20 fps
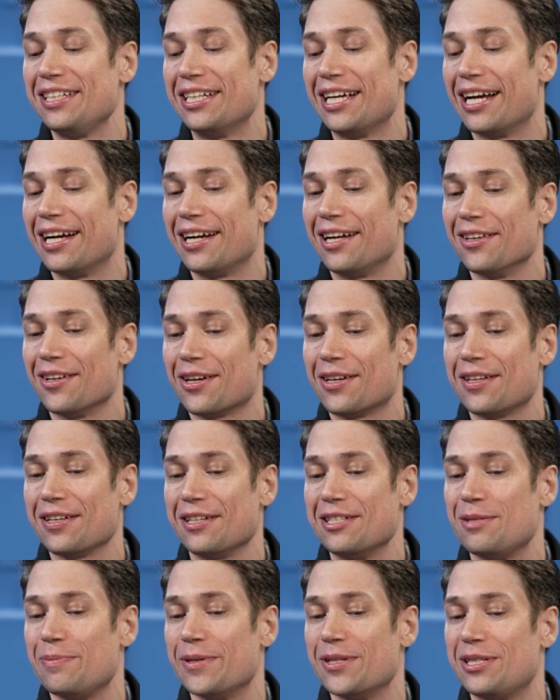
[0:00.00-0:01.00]
a lot of the
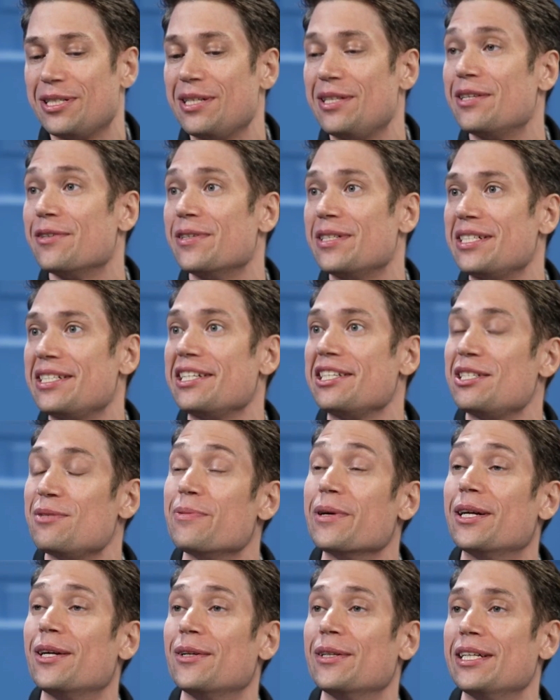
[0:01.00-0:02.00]
conspiracy theories that
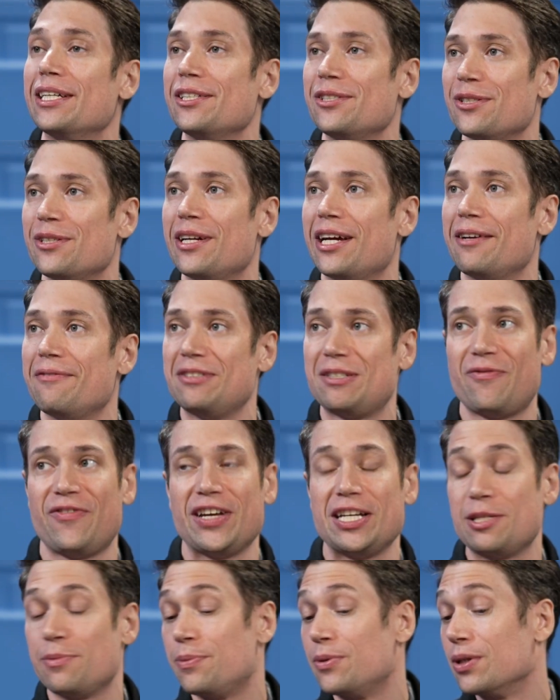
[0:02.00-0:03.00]
spread on the internet, it's
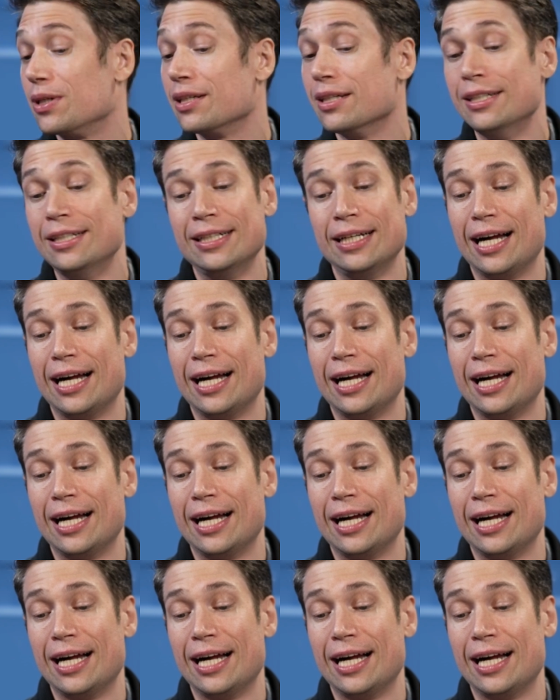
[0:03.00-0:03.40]
Facebook,